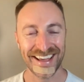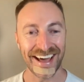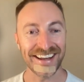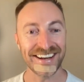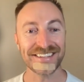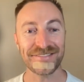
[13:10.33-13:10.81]

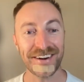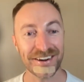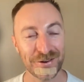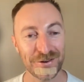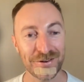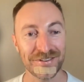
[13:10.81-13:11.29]
And it's very
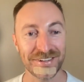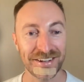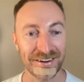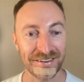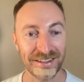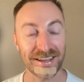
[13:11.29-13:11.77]
cool,
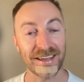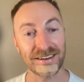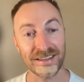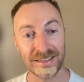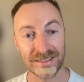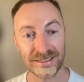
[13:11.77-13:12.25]
like
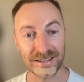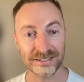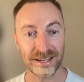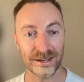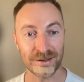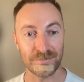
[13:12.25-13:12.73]
another thing
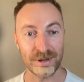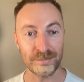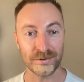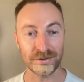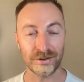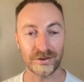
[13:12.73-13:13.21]
is like
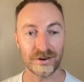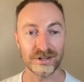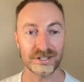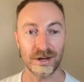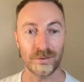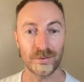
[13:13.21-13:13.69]
people don't
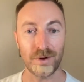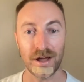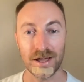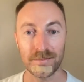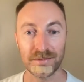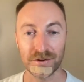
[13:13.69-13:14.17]
understand why
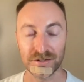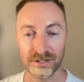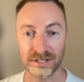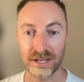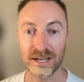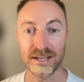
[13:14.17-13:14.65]

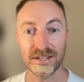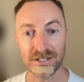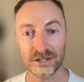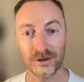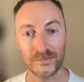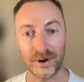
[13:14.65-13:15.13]
hypnosis is
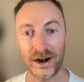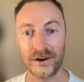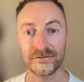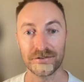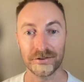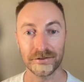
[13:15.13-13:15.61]
so
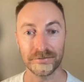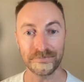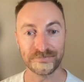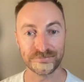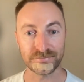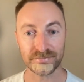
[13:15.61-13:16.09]
powerful.
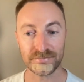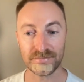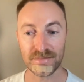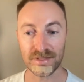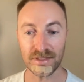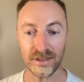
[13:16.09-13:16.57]

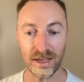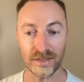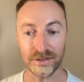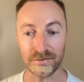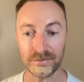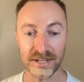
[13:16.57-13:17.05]

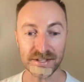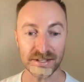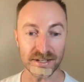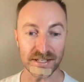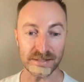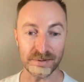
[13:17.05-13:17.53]
And the
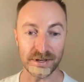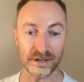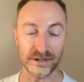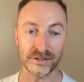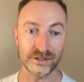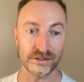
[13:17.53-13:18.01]
reason is
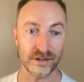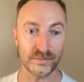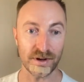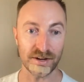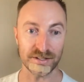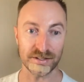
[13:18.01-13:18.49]
because the
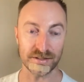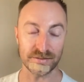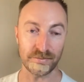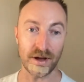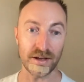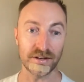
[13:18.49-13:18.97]
subconscious
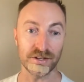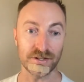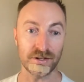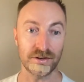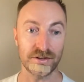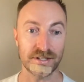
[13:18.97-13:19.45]
mind
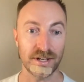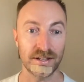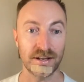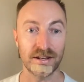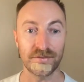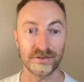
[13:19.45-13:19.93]
doesn't
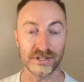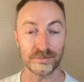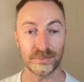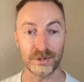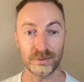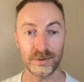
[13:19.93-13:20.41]
understand the difference
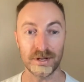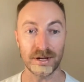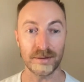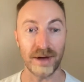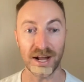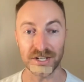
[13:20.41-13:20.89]
between
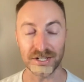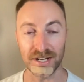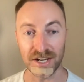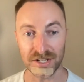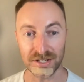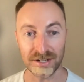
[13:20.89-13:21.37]

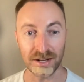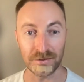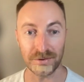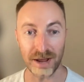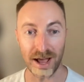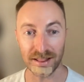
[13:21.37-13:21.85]
imagination and
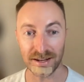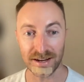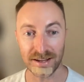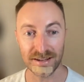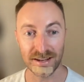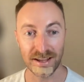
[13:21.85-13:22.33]

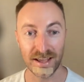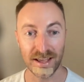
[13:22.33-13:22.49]
reality.